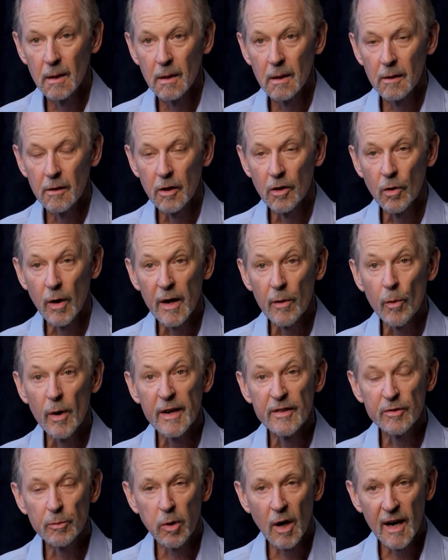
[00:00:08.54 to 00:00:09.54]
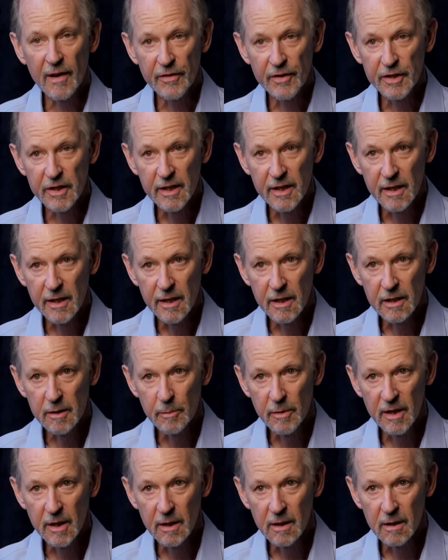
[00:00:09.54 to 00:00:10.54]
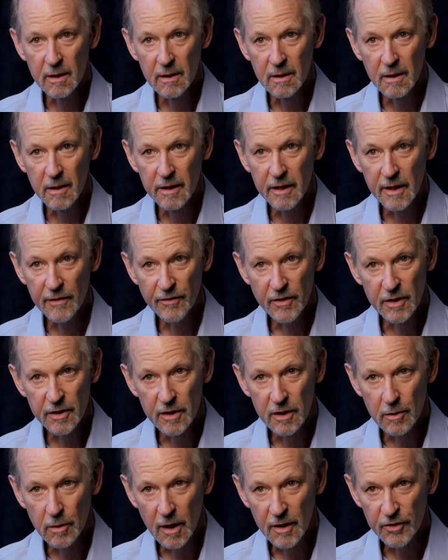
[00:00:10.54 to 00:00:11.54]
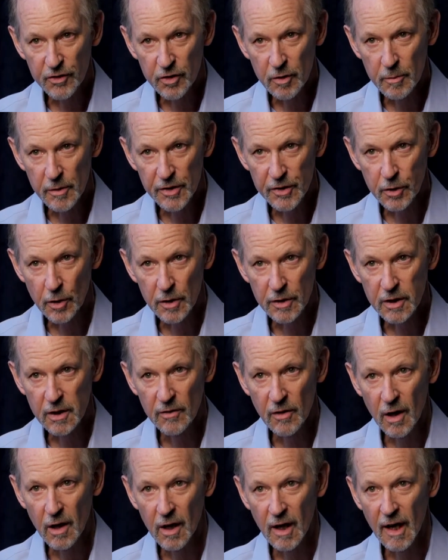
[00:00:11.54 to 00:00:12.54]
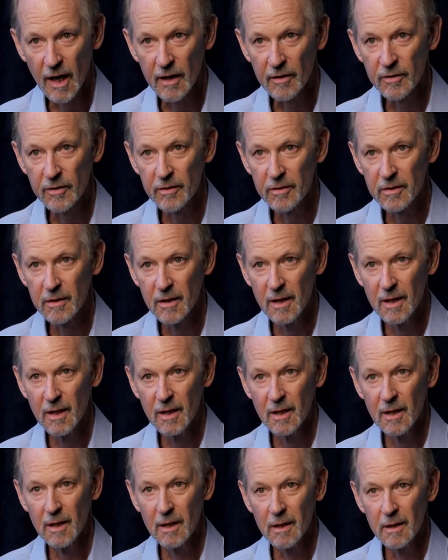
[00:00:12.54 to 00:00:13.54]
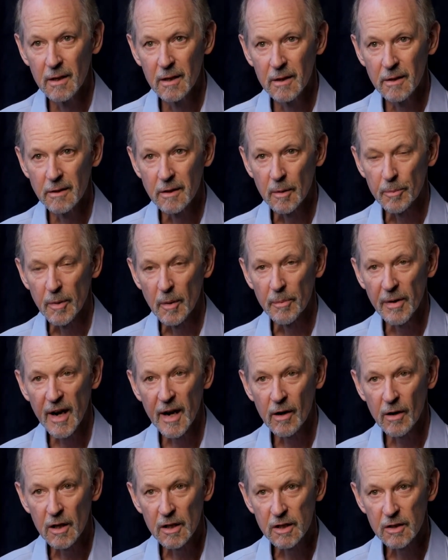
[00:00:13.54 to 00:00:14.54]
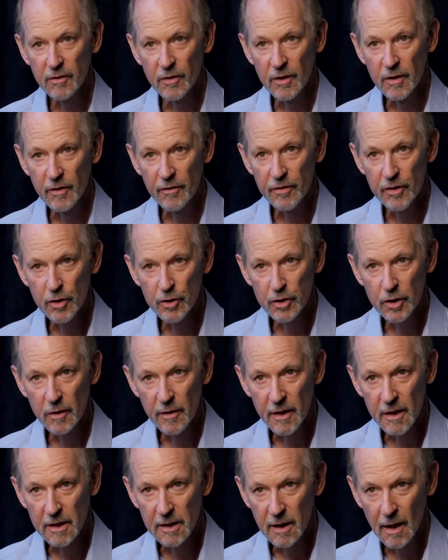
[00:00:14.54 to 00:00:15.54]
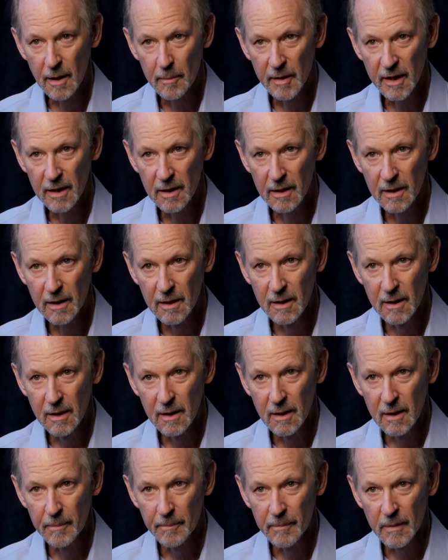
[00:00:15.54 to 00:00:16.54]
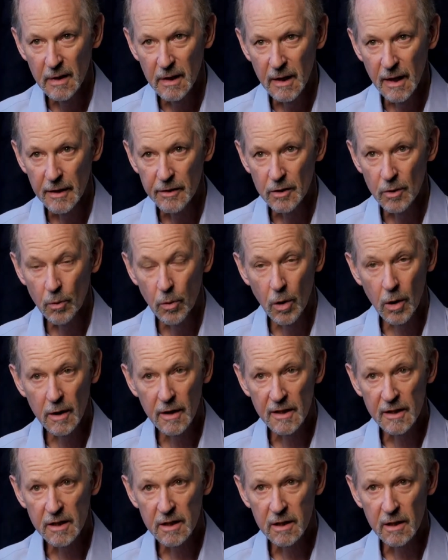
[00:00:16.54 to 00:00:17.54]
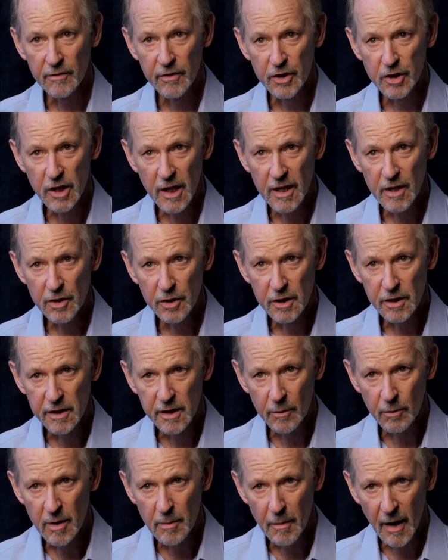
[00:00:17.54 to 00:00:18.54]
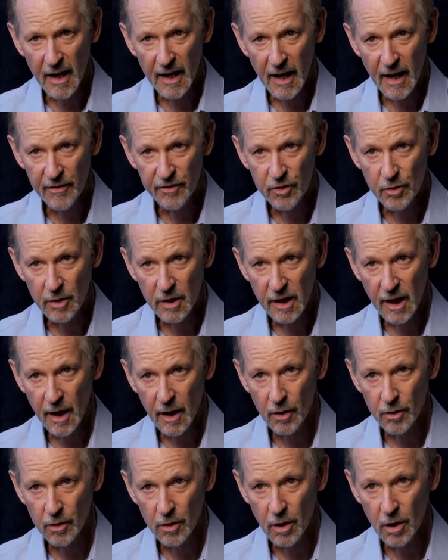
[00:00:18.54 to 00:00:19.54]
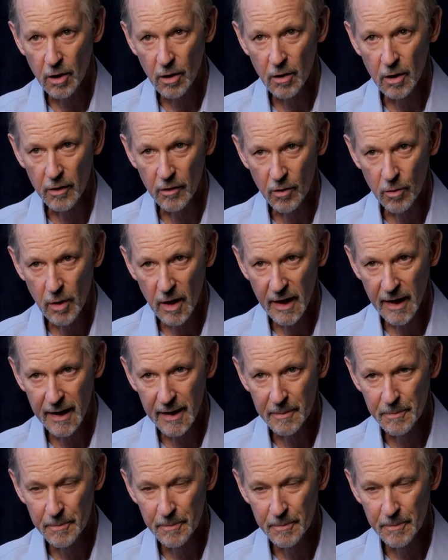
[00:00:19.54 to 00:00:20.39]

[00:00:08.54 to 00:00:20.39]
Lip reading: The Great Waves Prophecy has been gifted to us from the source of all life to prepare us for the future that is coming and to warn us of the changes that we might have to encounter along the way.